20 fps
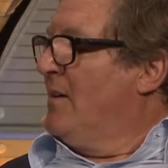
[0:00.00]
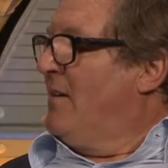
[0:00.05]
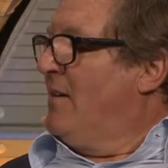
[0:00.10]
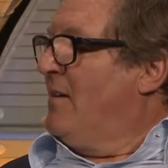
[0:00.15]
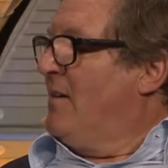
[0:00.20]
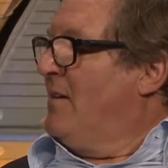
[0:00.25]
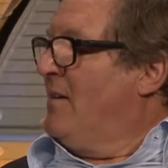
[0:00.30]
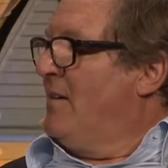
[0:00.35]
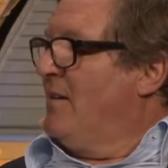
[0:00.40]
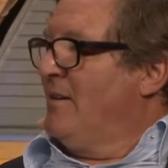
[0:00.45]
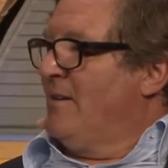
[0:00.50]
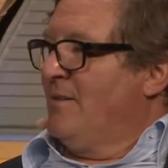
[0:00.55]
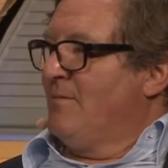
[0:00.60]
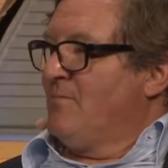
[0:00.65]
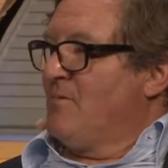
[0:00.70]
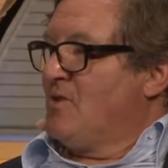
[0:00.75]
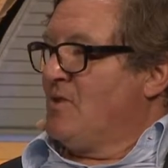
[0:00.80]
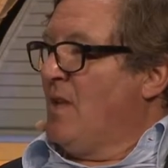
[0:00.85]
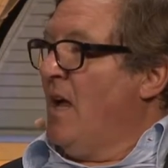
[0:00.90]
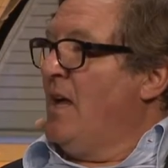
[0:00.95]
uh,
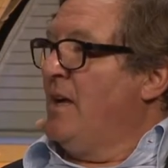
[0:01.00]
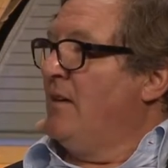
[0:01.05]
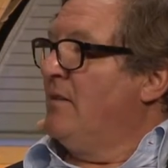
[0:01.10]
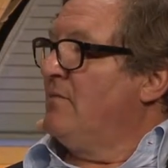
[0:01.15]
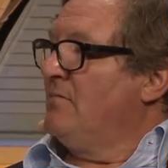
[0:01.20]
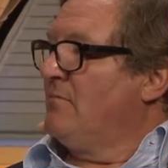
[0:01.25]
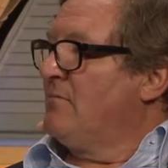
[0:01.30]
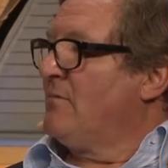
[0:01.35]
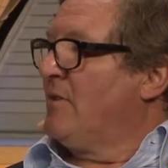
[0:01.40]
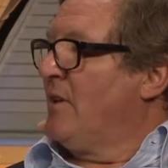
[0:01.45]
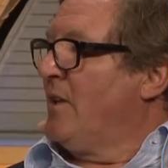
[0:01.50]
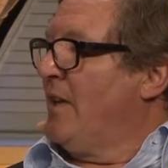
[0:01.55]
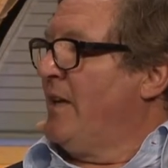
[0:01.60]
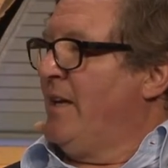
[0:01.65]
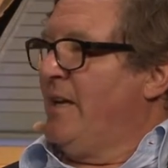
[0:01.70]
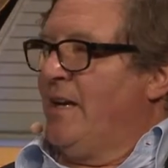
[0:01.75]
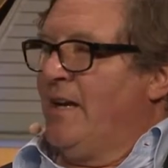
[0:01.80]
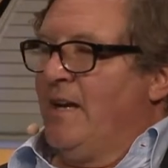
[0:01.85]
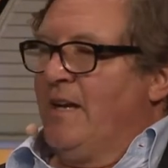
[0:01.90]
stunt, really,